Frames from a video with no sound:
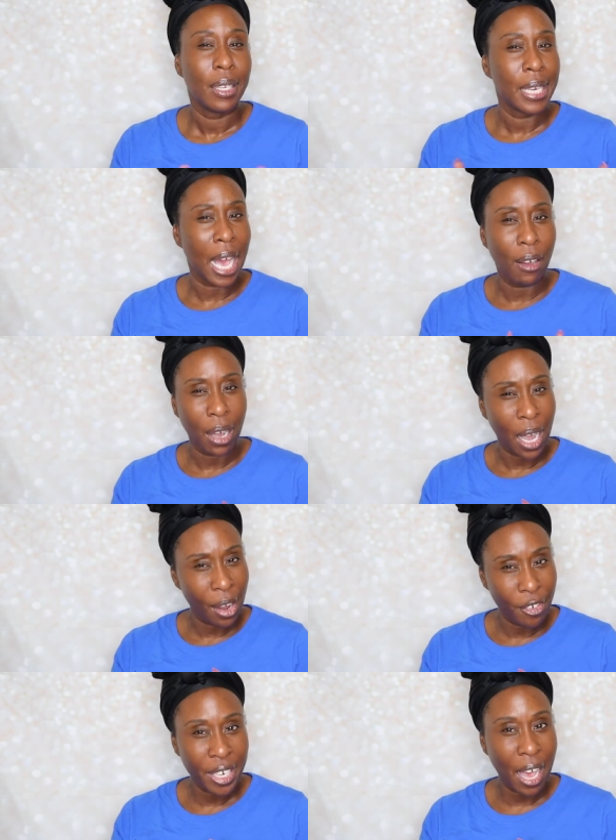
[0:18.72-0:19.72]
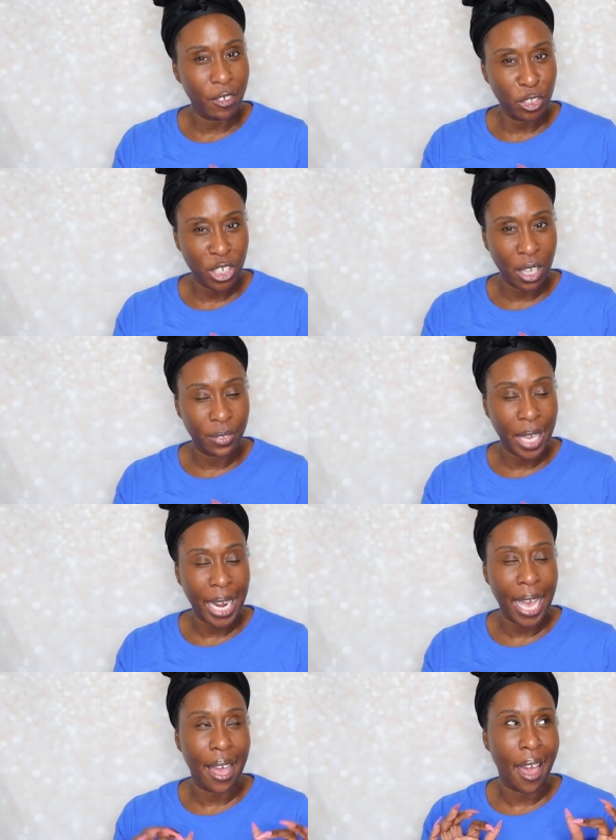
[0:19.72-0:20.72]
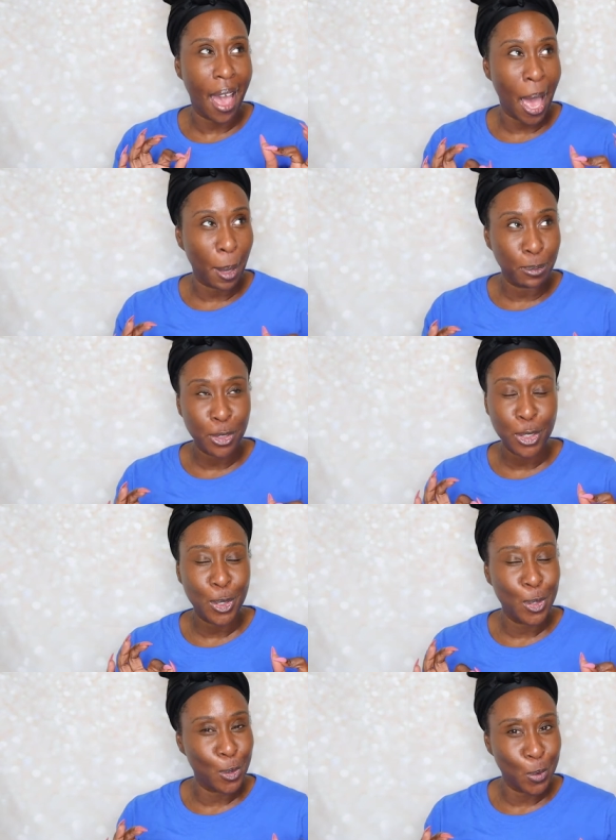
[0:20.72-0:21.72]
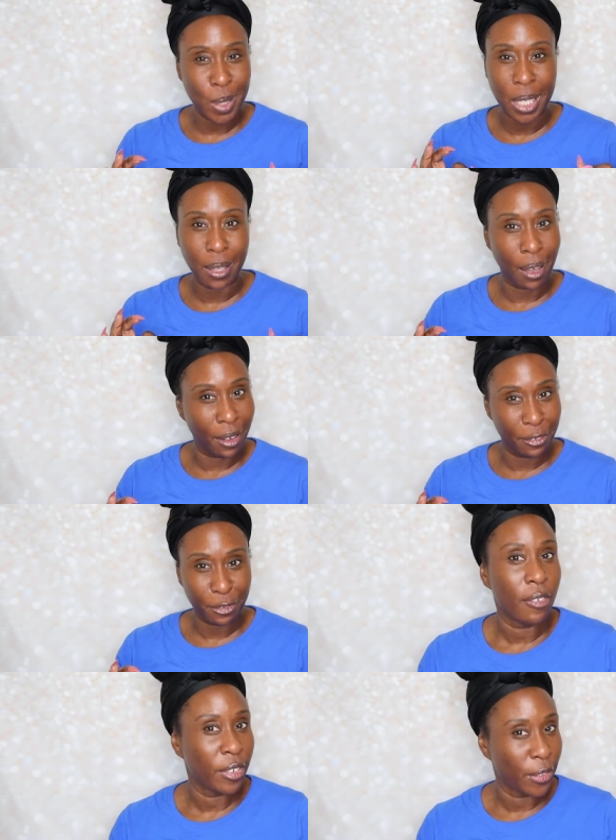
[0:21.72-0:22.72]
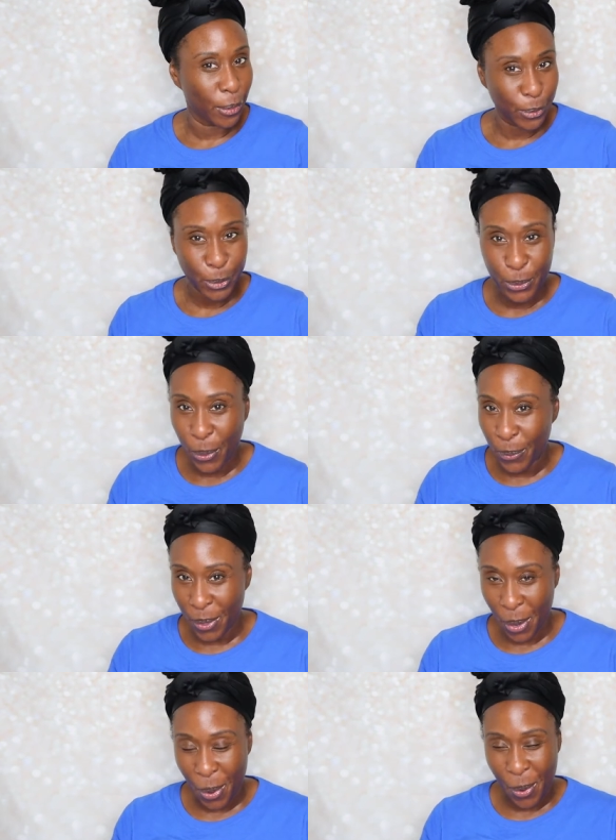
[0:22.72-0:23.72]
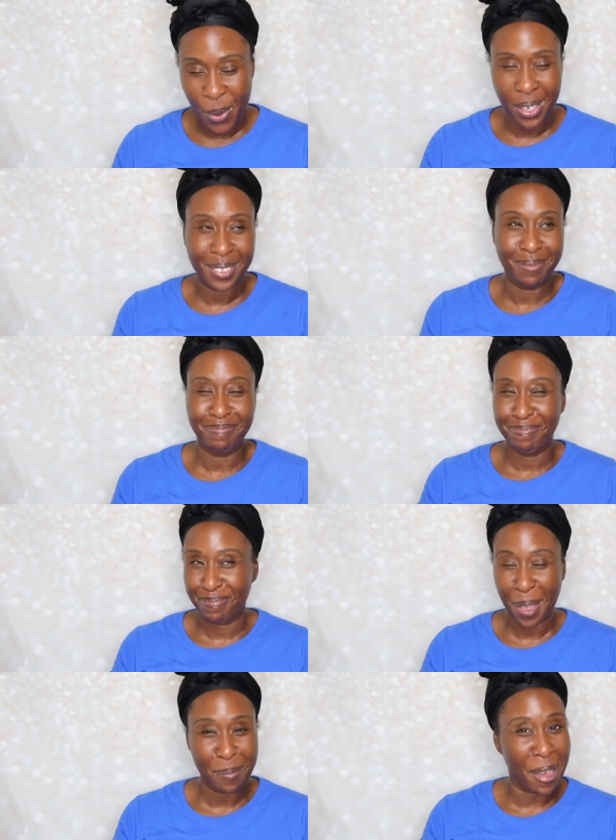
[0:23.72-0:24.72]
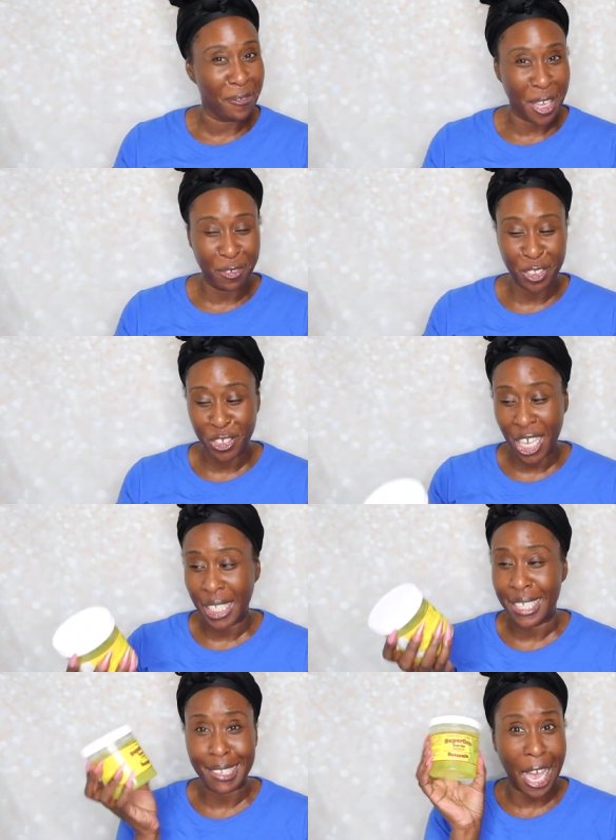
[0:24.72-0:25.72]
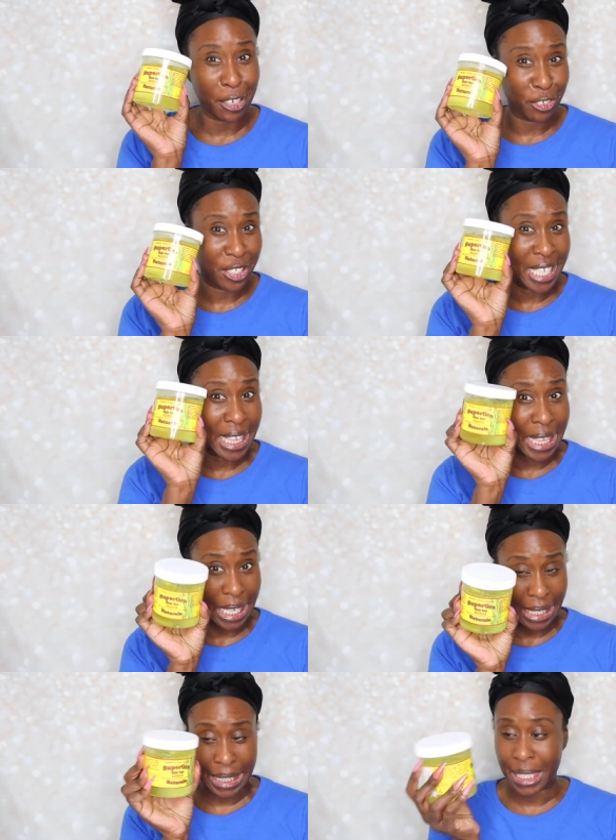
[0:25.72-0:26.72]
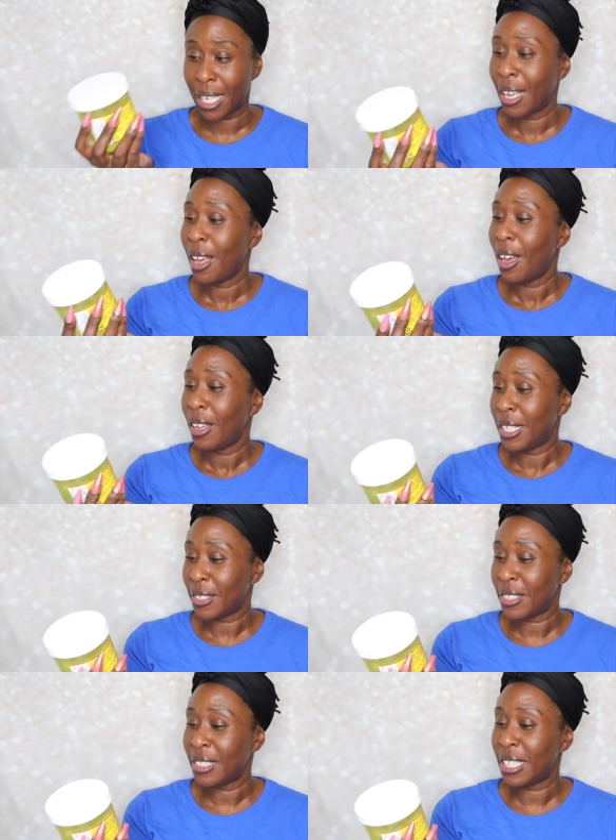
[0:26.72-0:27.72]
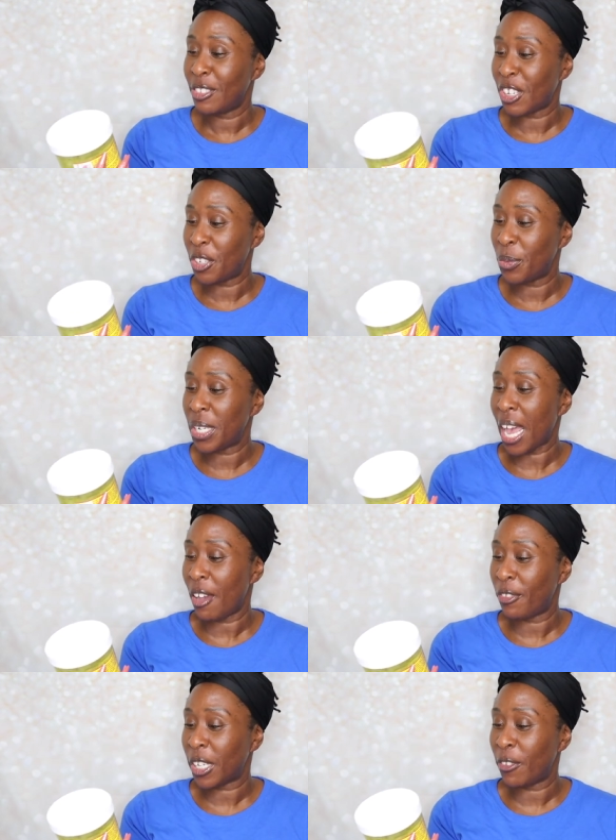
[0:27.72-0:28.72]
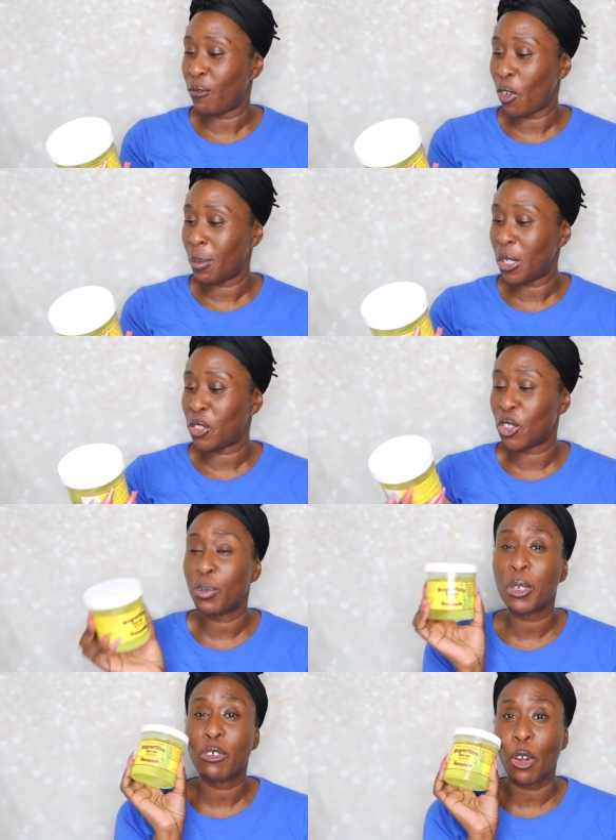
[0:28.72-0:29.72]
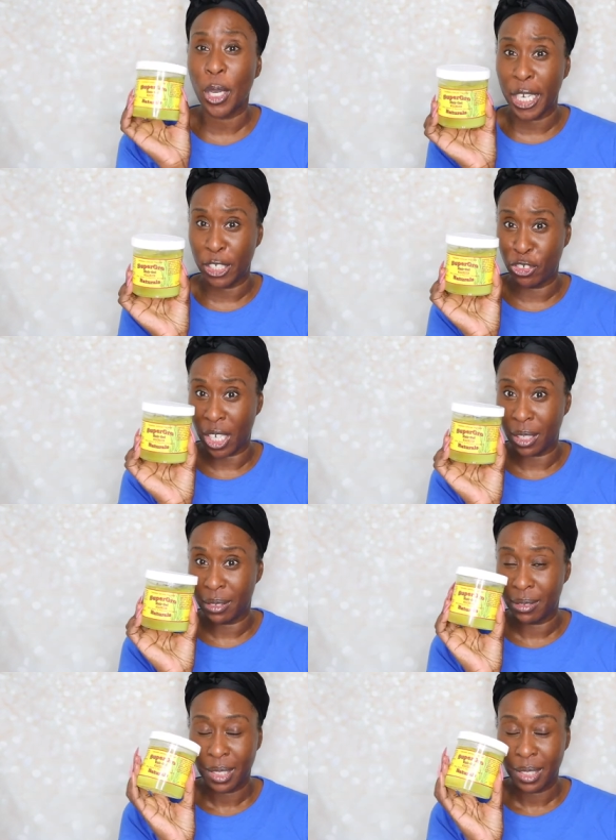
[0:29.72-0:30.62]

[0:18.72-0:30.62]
Now, I already have a gel that I absolutely love. For those who don't know, my favorite gel is actually this. This is the Genuine African Formula Super Grow Hair Gel.